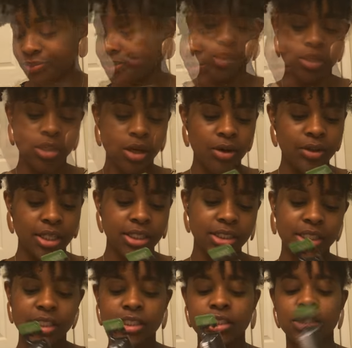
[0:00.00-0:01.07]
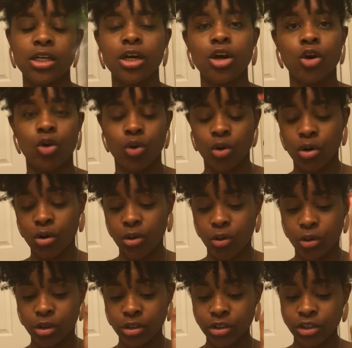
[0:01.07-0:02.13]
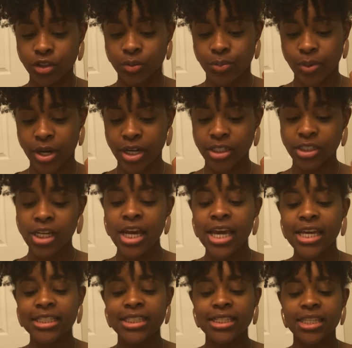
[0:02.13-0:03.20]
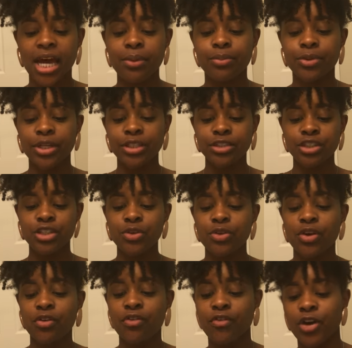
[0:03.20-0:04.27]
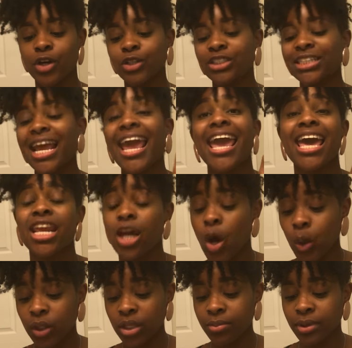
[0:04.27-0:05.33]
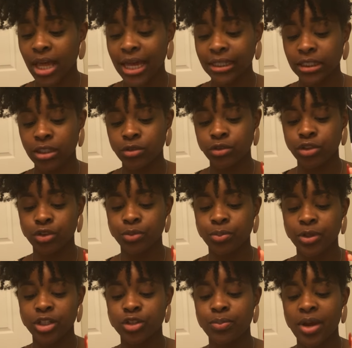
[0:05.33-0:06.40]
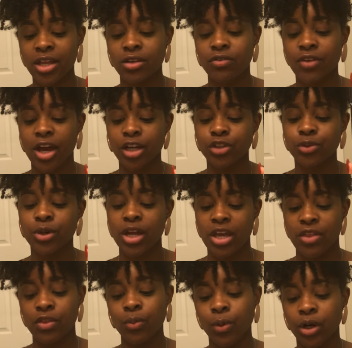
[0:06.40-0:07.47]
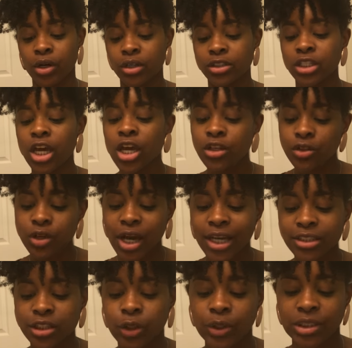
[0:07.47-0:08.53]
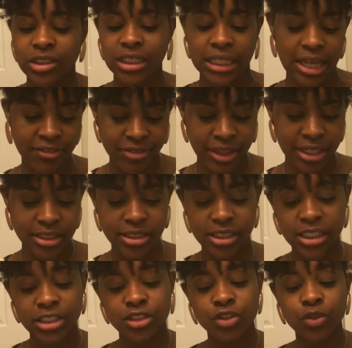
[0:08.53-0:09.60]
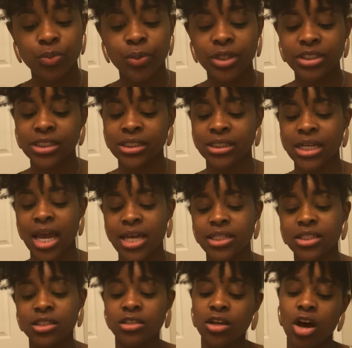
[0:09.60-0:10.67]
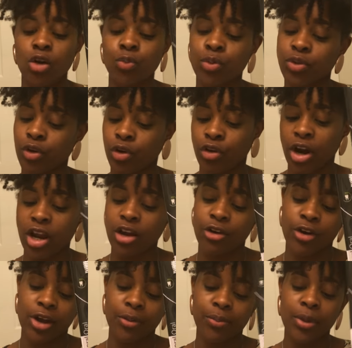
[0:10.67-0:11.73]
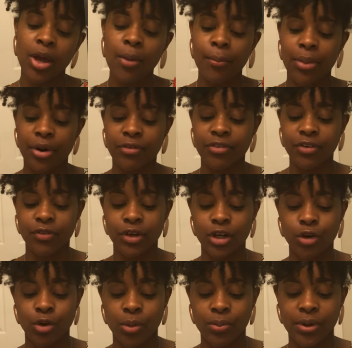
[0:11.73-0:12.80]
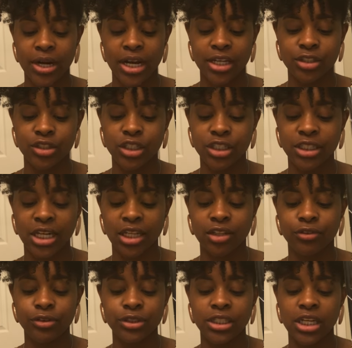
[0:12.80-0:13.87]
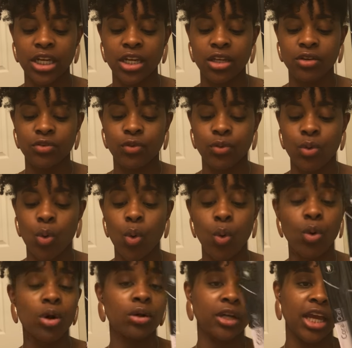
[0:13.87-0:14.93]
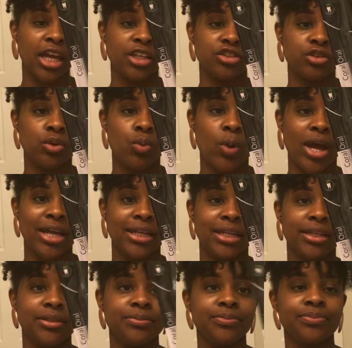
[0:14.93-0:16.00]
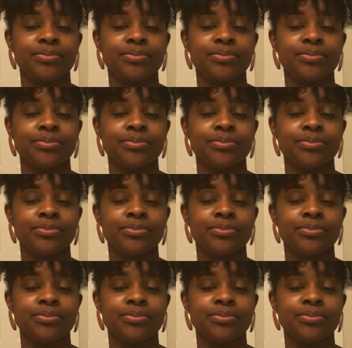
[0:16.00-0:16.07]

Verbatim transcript: So this is the Coral Oral toothbrush. It says, I bring to you the first and only Black-owned toothbrush manufacturer in the world. You guys are going to love this. This toothbrush is nice and soft with a great grip. Perfect for incorporating into your daily routine or occasional wiping.